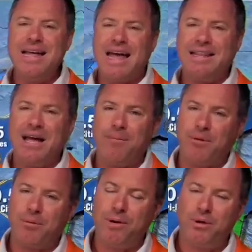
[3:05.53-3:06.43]
and the
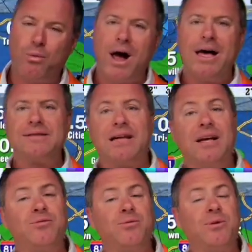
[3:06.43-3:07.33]
upper Midwest
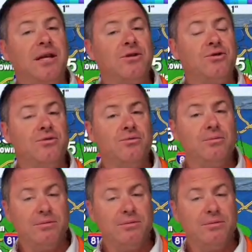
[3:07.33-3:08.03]
as we get into